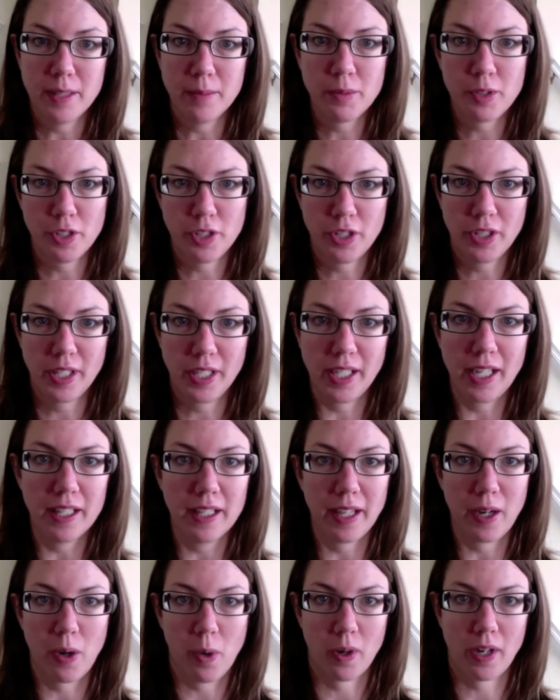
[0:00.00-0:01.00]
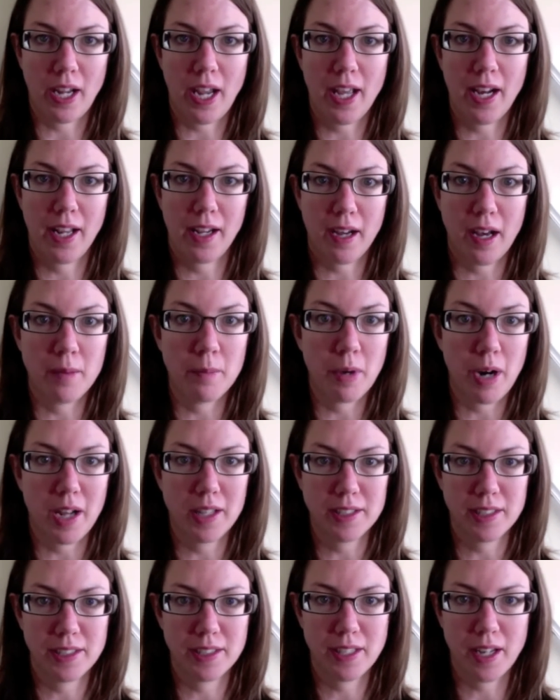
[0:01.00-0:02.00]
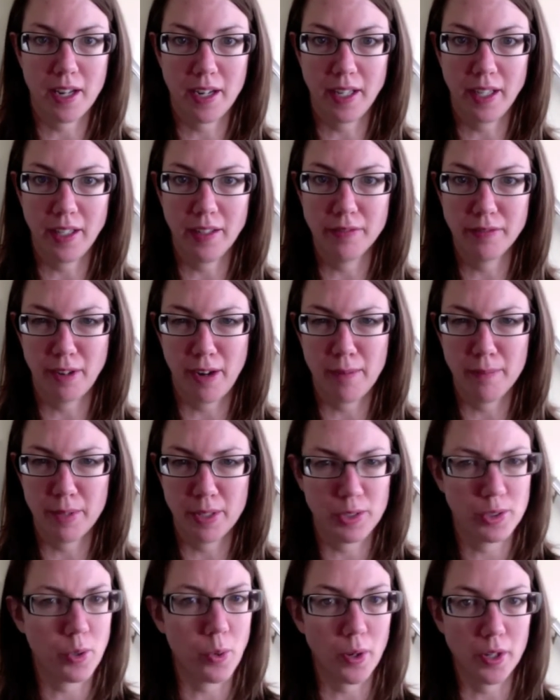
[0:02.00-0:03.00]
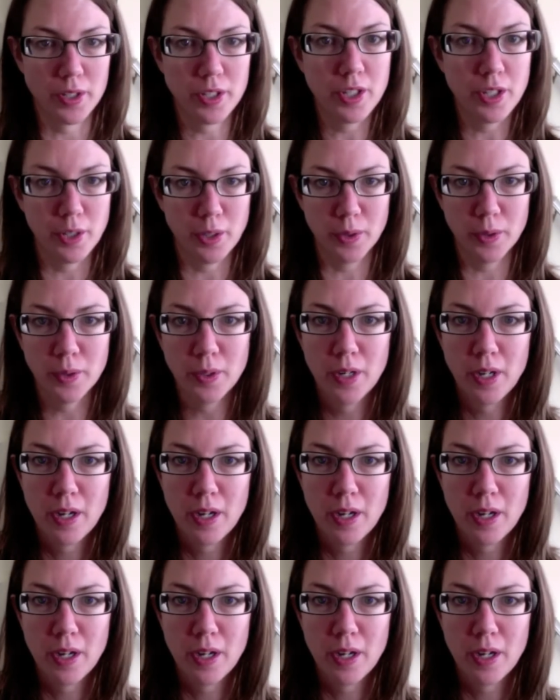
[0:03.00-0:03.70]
I'm sure you can get, like, organic, unprocessed honey from the store too.